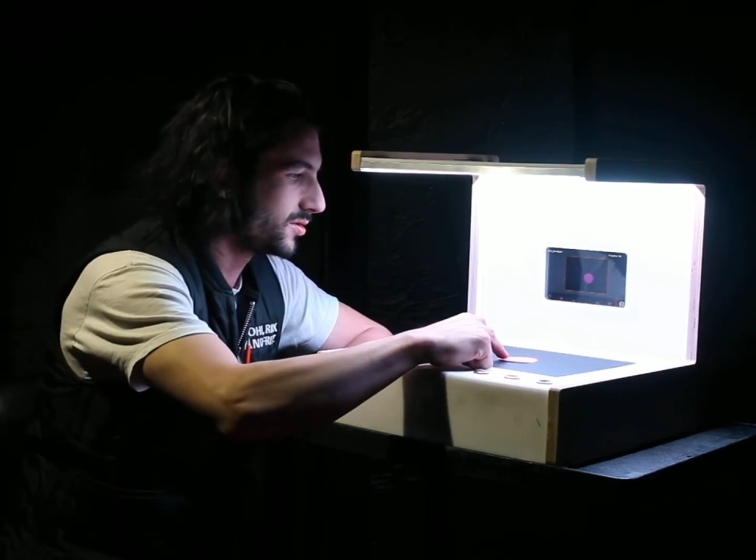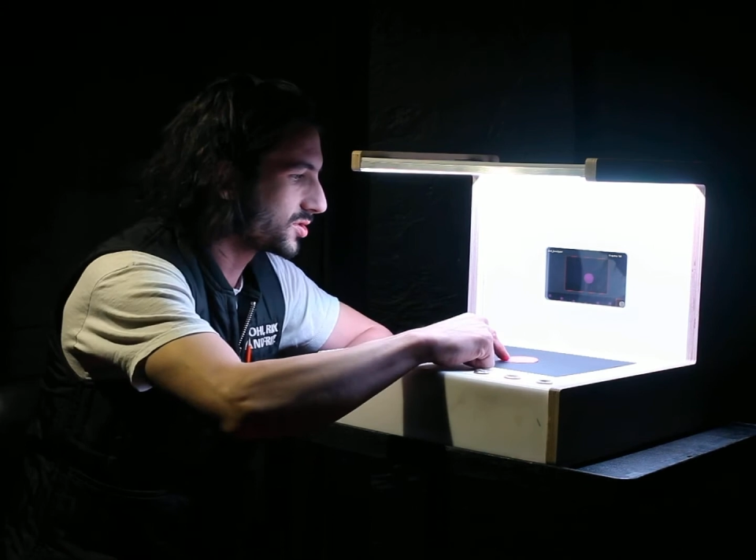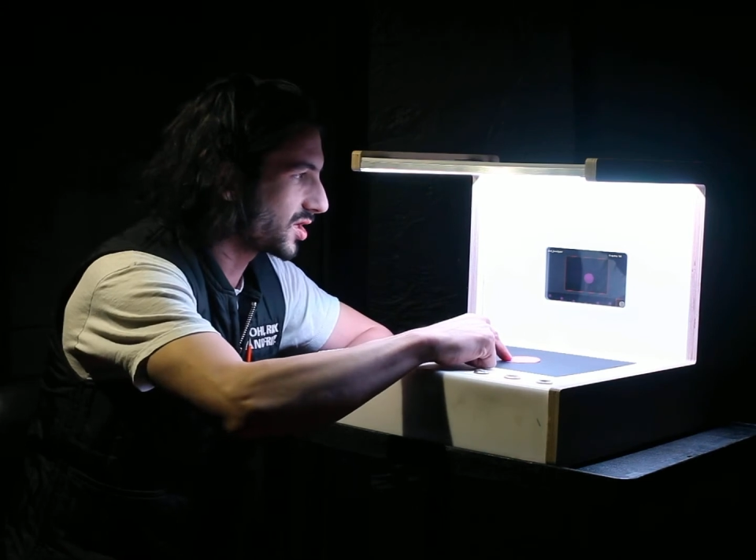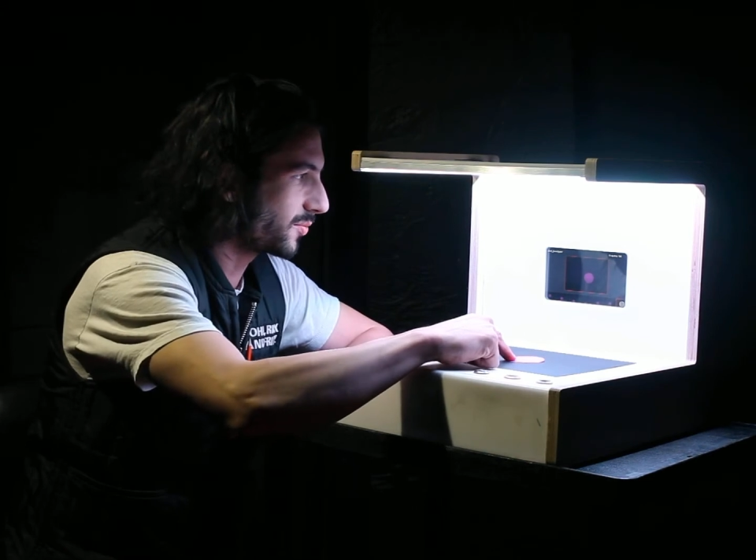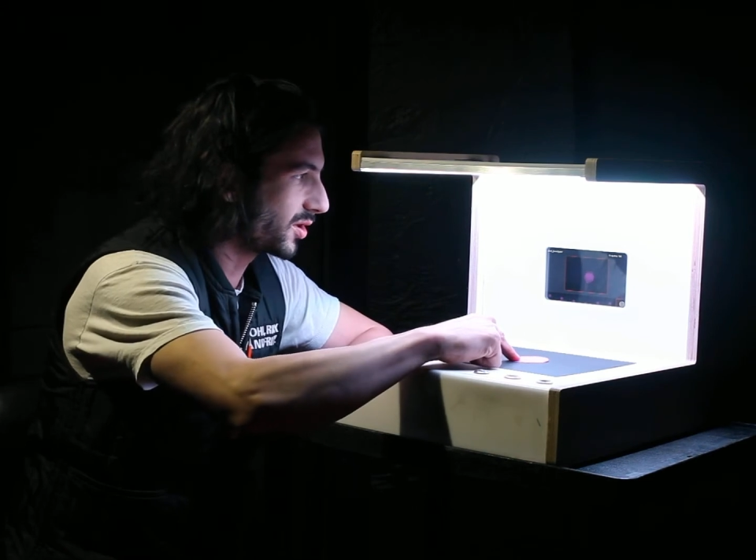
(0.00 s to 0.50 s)

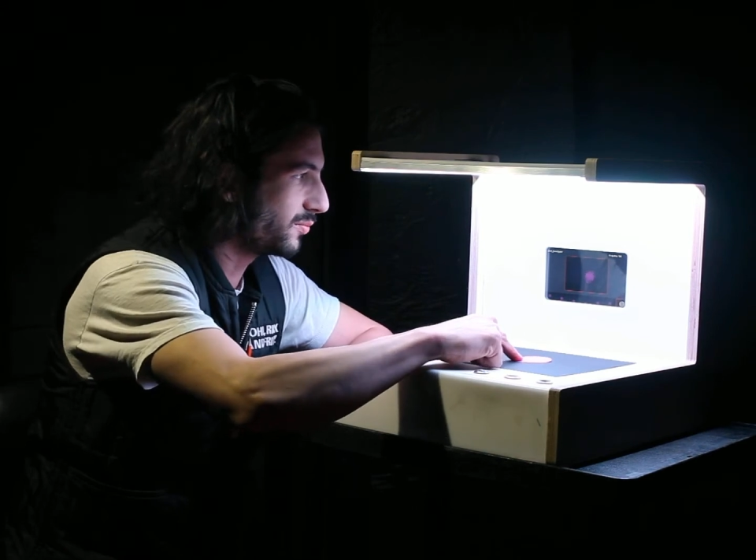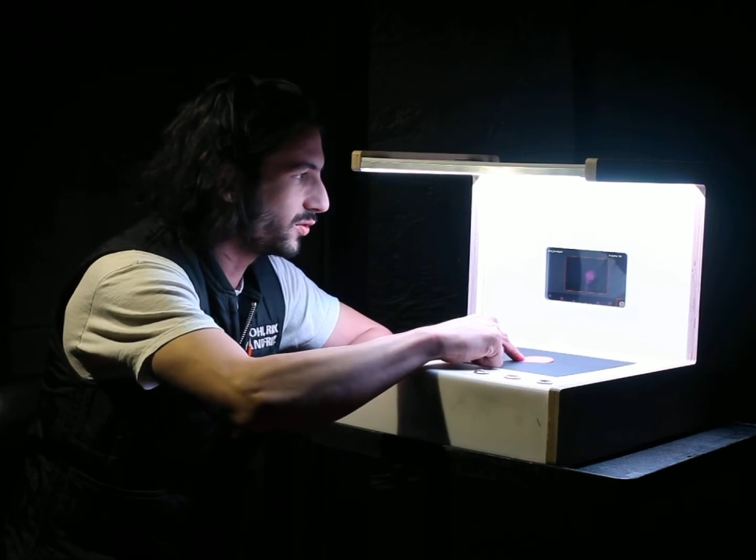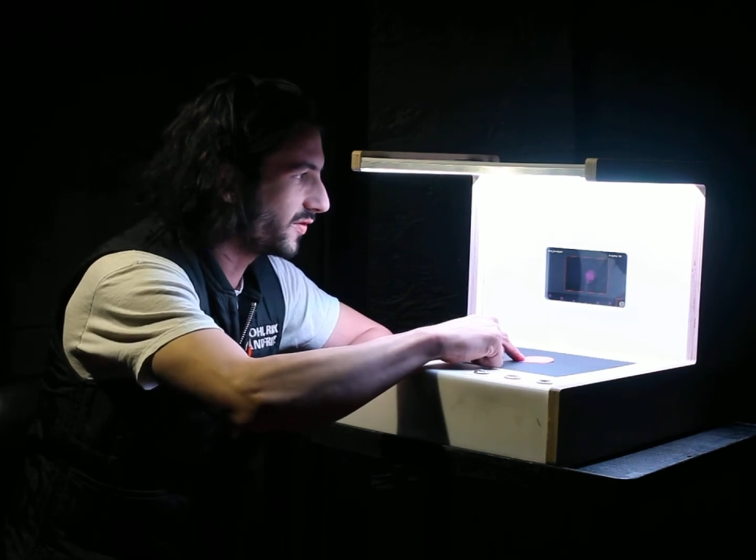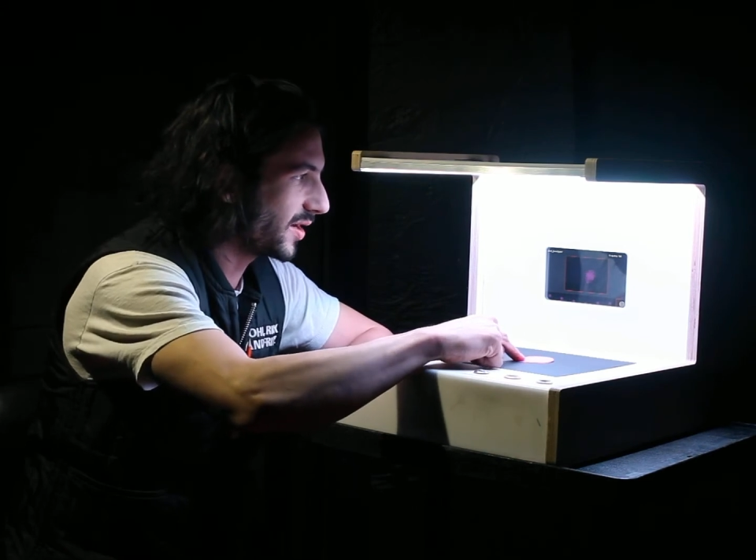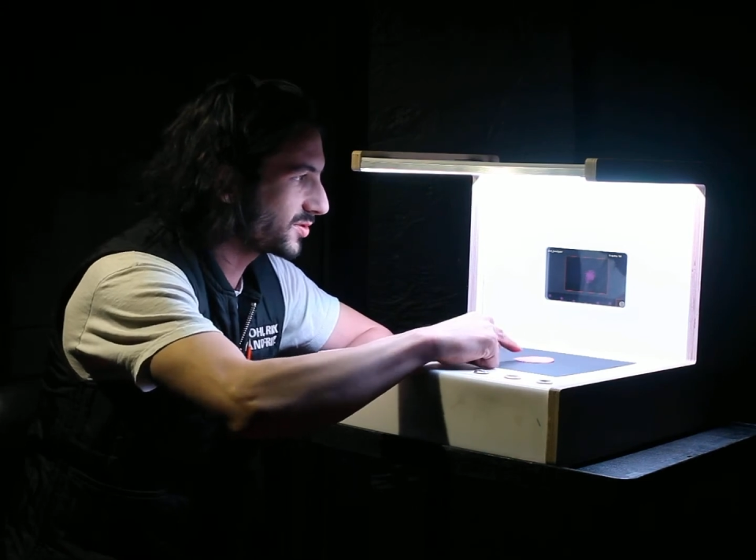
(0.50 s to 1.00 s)
So I'm going to
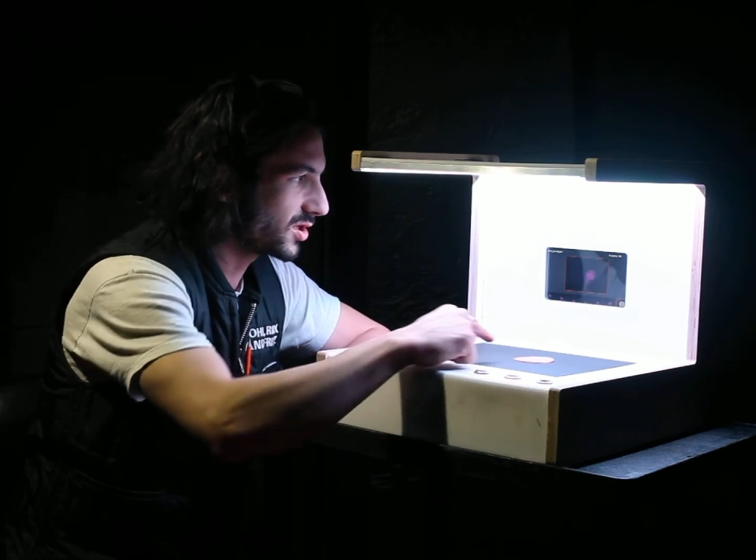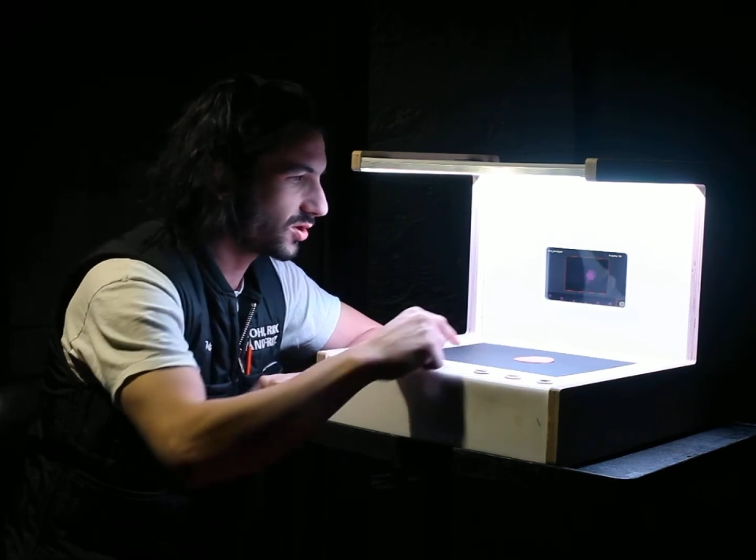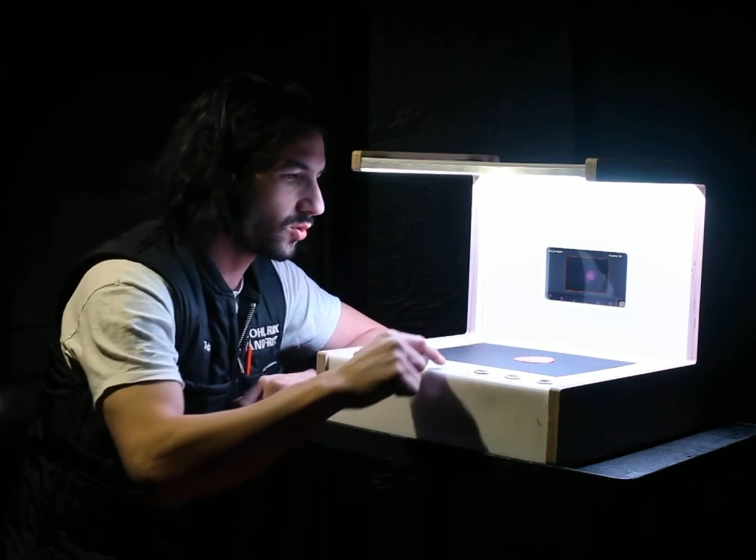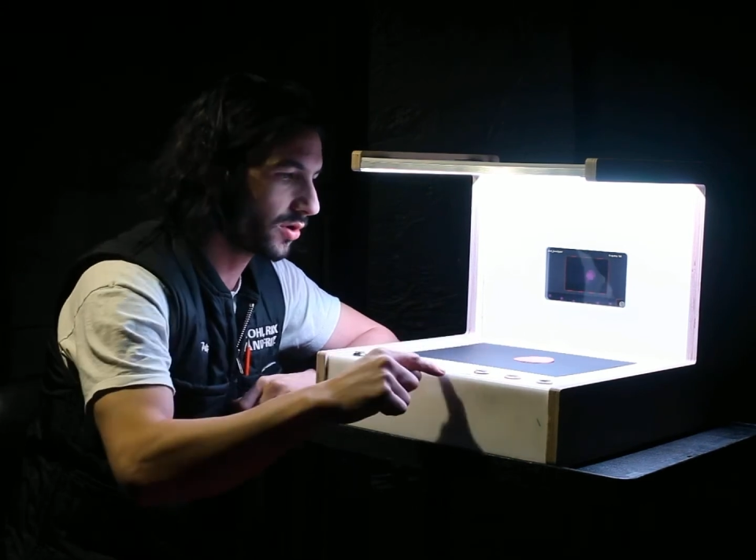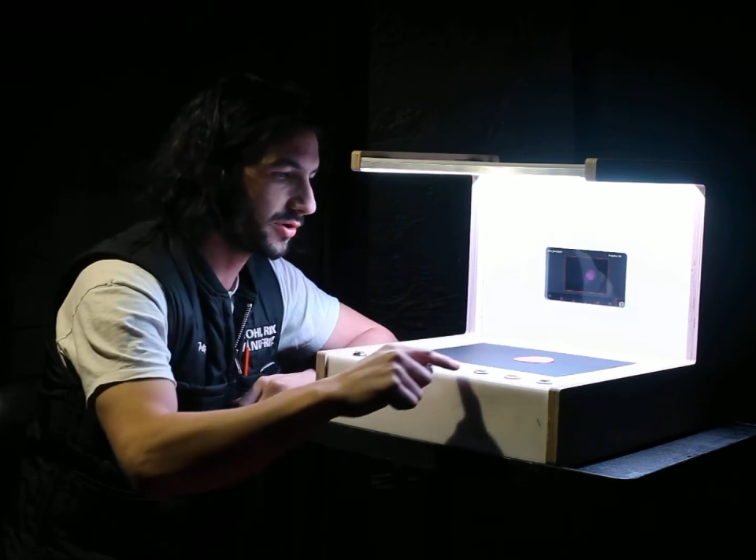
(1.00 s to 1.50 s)
move it up to the
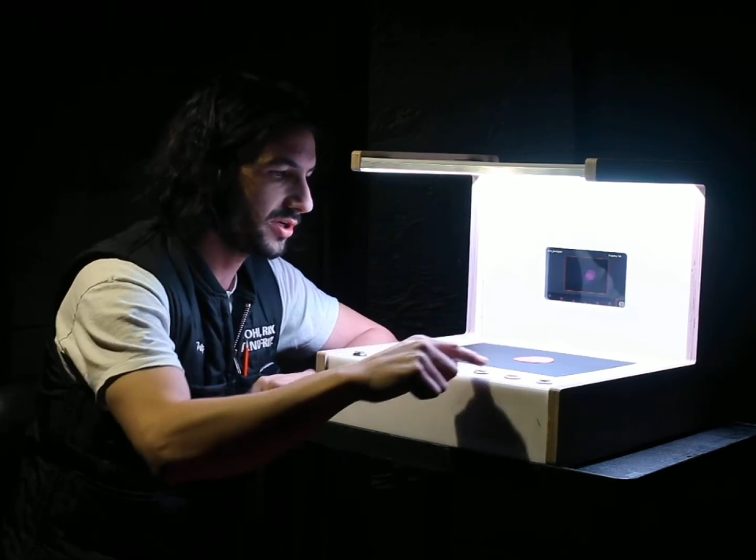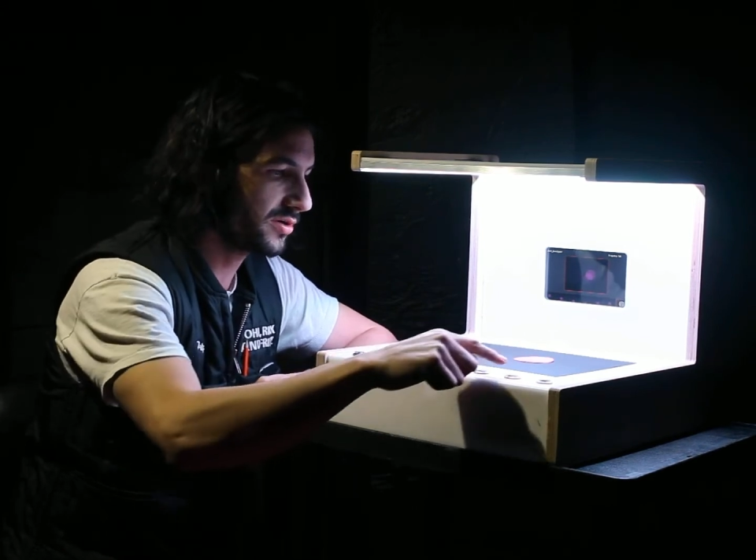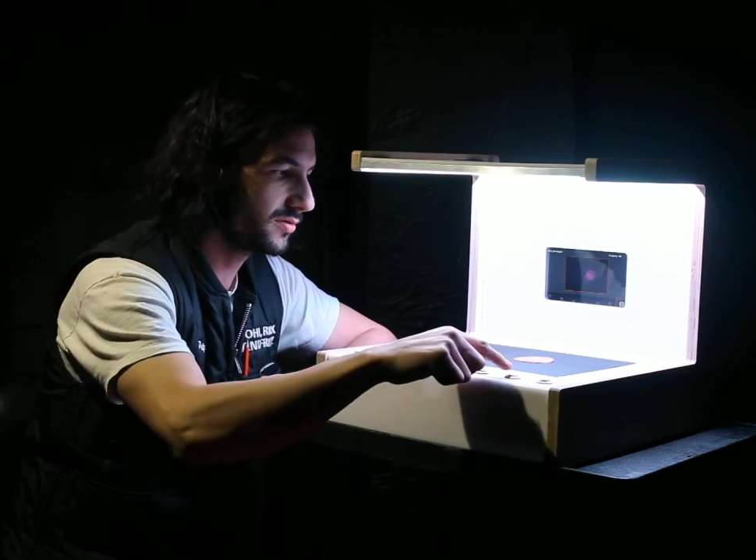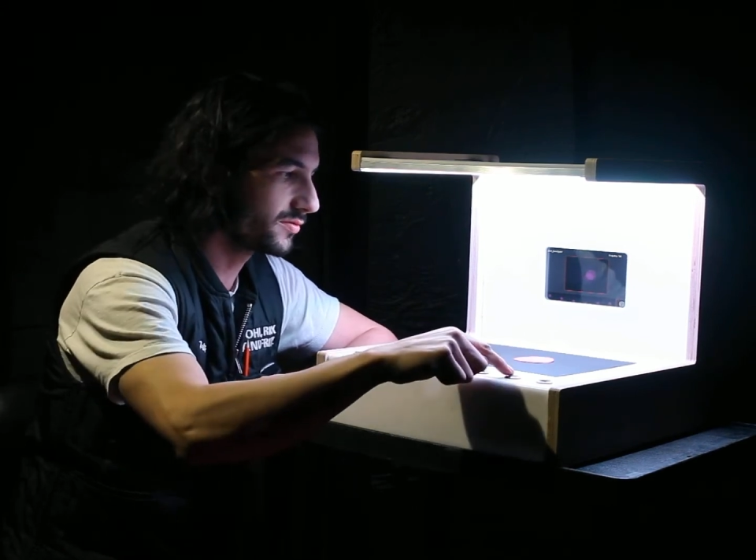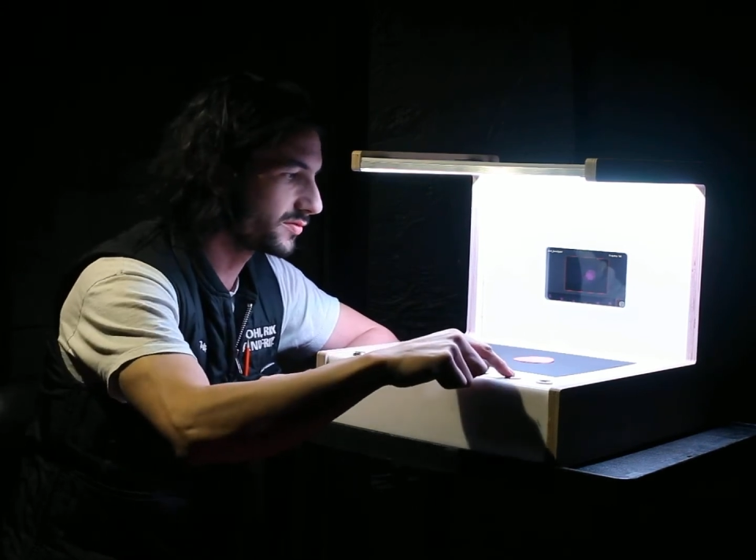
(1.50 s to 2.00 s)
corner
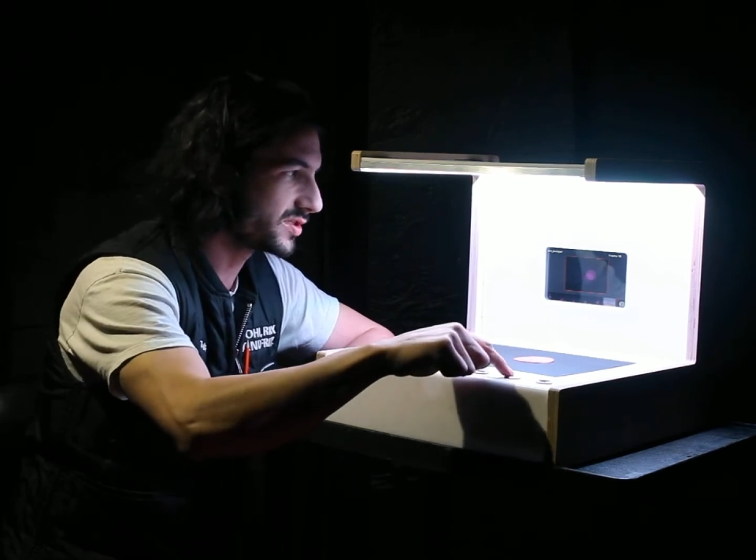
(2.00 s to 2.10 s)
here,